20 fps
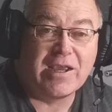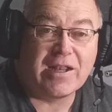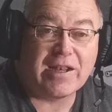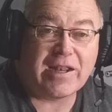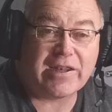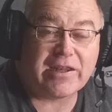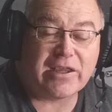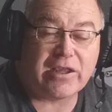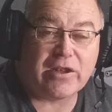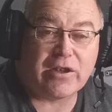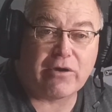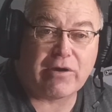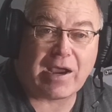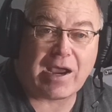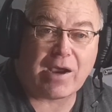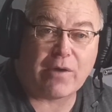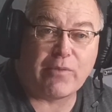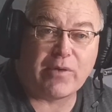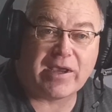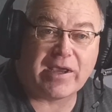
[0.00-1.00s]
letting you know
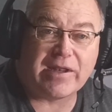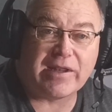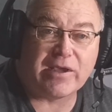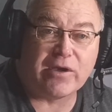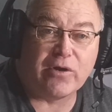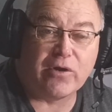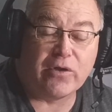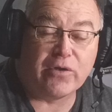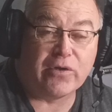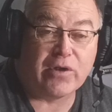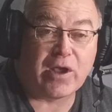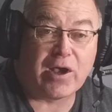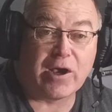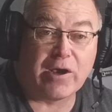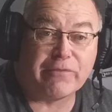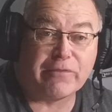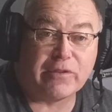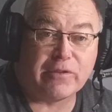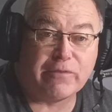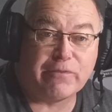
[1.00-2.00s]
how we're getting on
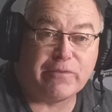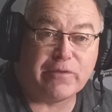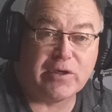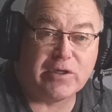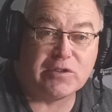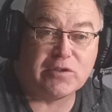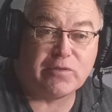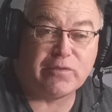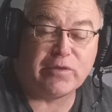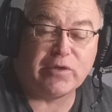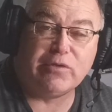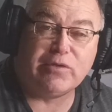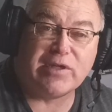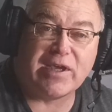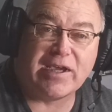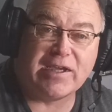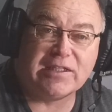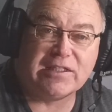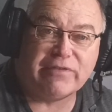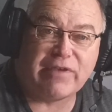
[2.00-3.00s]
after the first few
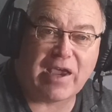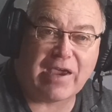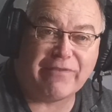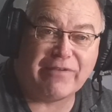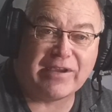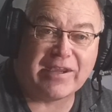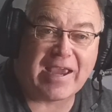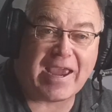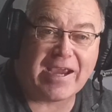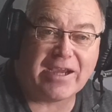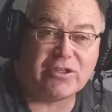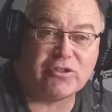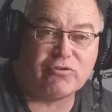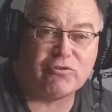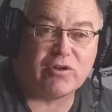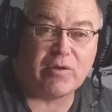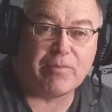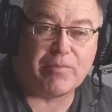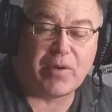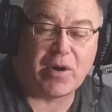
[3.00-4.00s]
days of having
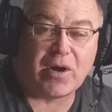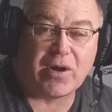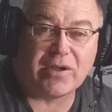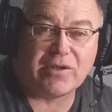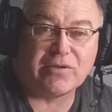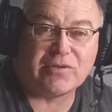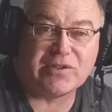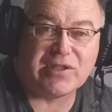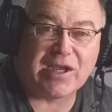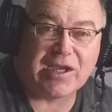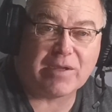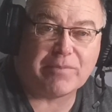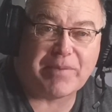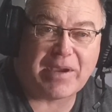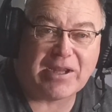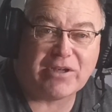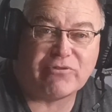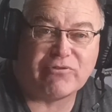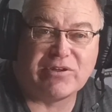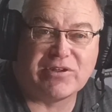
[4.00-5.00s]
extra Pylontech
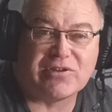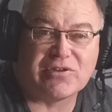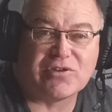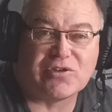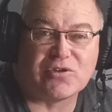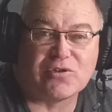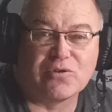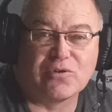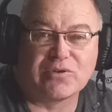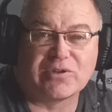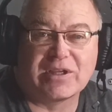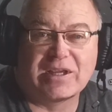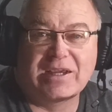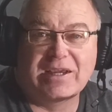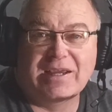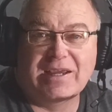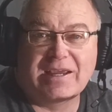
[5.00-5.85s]
batteries installed